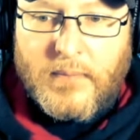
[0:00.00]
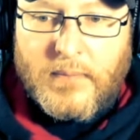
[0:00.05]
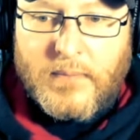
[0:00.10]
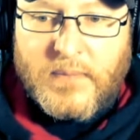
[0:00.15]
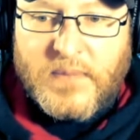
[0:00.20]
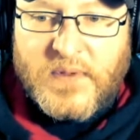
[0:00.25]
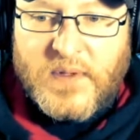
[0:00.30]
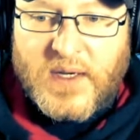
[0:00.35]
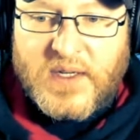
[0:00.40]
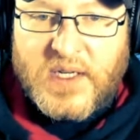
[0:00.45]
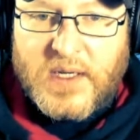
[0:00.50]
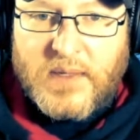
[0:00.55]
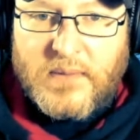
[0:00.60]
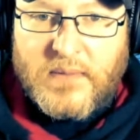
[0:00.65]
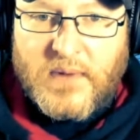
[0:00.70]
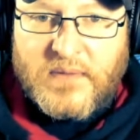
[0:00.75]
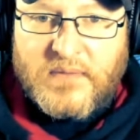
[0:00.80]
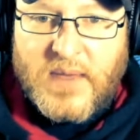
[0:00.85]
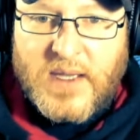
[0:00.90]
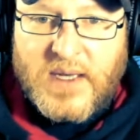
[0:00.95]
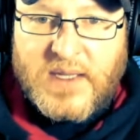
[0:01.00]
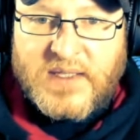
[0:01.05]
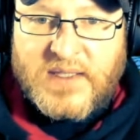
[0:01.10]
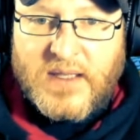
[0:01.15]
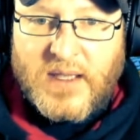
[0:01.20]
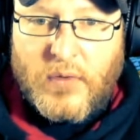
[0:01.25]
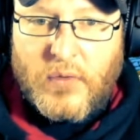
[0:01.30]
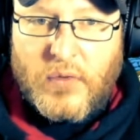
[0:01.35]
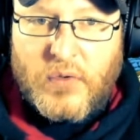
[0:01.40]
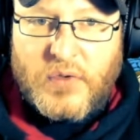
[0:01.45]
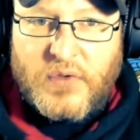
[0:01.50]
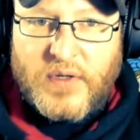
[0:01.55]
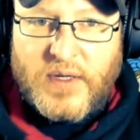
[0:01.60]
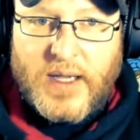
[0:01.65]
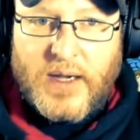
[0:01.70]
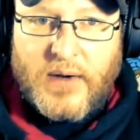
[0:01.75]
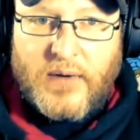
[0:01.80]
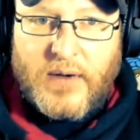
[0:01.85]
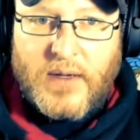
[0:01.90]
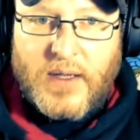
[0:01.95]
So actually, I've made a slight
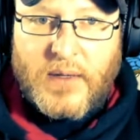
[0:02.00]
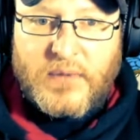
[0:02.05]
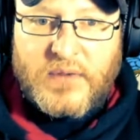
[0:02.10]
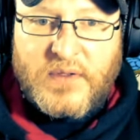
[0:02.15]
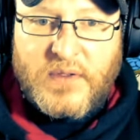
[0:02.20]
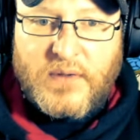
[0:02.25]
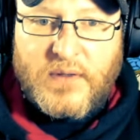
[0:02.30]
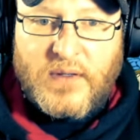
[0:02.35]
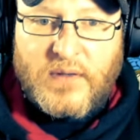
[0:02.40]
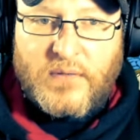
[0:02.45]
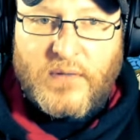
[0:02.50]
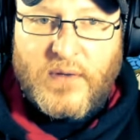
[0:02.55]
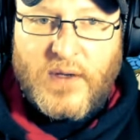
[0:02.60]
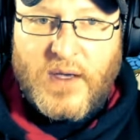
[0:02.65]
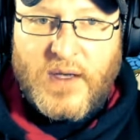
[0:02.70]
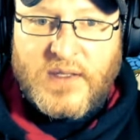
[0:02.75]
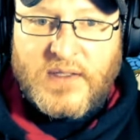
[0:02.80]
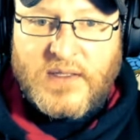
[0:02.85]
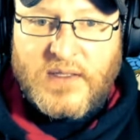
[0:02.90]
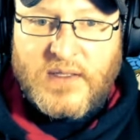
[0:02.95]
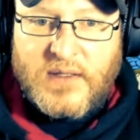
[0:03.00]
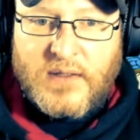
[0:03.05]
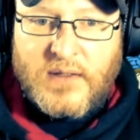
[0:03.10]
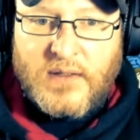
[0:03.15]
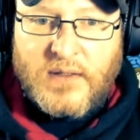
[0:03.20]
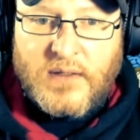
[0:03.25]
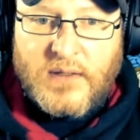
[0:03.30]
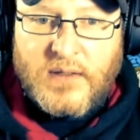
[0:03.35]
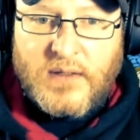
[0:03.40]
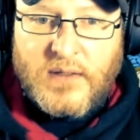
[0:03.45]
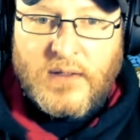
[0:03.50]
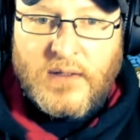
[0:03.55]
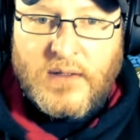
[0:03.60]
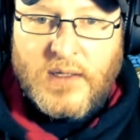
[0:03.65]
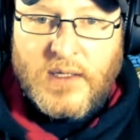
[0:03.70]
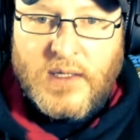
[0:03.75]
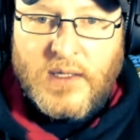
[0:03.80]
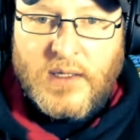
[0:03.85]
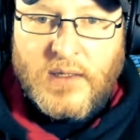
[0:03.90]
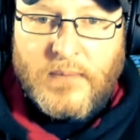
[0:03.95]
ordering error. We'll do this first.
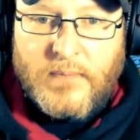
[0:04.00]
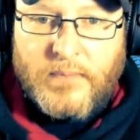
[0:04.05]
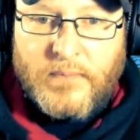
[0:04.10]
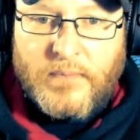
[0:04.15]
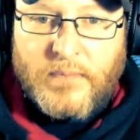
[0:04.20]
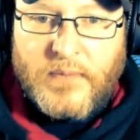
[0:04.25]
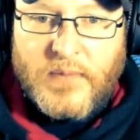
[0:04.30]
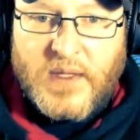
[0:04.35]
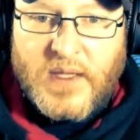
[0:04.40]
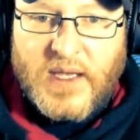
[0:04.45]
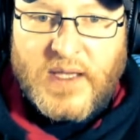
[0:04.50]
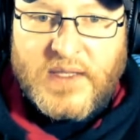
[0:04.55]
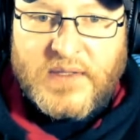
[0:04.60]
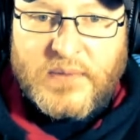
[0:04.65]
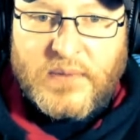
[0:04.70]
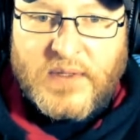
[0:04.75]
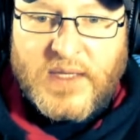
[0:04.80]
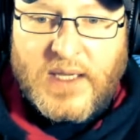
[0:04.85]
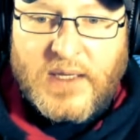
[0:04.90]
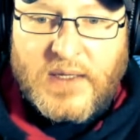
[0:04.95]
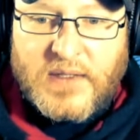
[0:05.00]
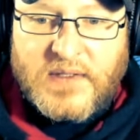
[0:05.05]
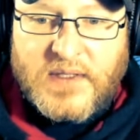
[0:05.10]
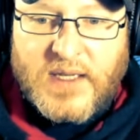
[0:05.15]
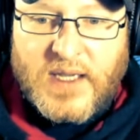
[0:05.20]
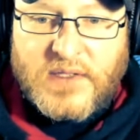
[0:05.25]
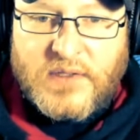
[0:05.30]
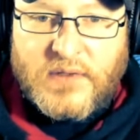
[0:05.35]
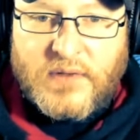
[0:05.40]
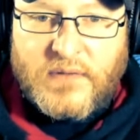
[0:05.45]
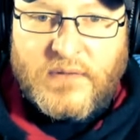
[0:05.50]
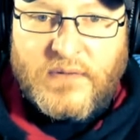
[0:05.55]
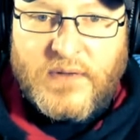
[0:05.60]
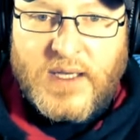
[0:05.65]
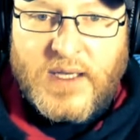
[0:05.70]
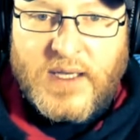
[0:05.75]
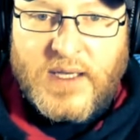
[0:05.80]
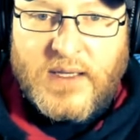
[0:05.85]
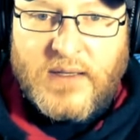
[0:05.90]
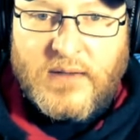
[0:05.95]
This will gain us an extra
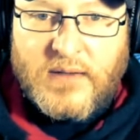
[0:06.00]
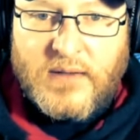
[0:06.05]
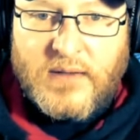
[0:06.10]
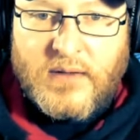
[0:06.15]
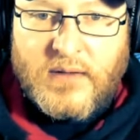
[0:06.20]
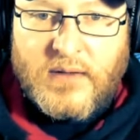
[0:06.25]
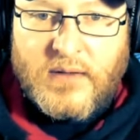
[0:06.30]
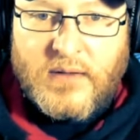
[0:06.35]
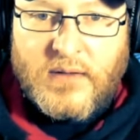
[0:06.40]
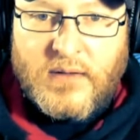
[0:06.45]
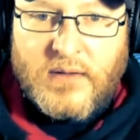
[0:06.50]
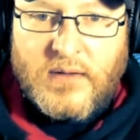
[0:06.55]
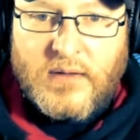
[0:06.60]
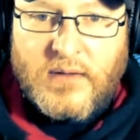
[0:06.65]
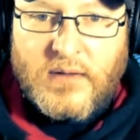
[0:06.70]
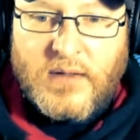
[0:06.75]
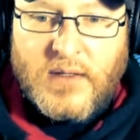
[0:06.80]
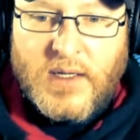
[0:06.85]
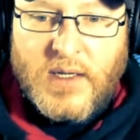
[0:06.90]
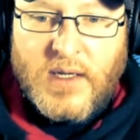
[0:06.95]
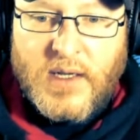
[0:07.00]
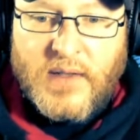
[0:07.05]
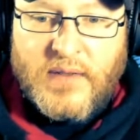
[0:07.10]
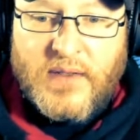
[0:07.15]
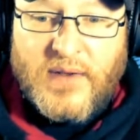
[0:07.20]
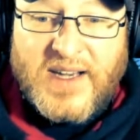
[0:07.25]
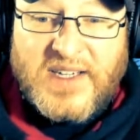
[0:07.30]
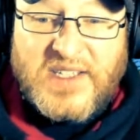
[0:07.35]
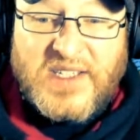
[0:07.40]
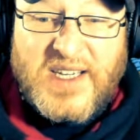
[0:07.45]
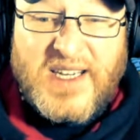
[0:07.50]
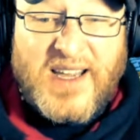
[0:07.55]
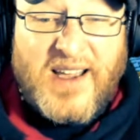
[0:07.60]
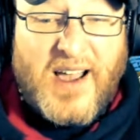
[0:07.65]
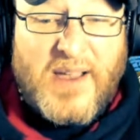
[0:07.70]
fear. Though actually, I